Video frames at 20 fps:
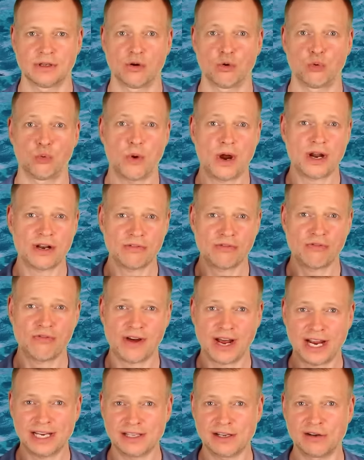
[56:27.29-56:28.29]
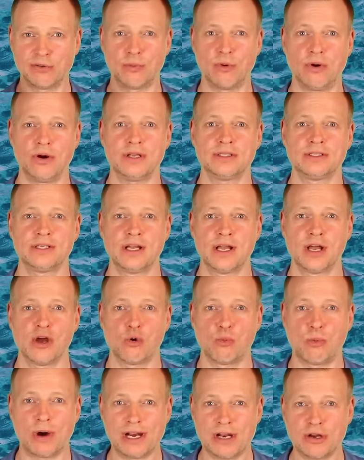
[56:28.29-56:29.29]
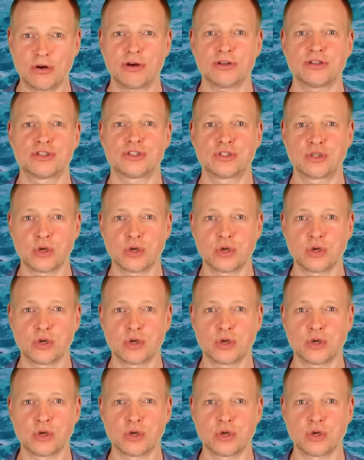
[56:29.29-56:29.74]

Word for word: One final word, while I got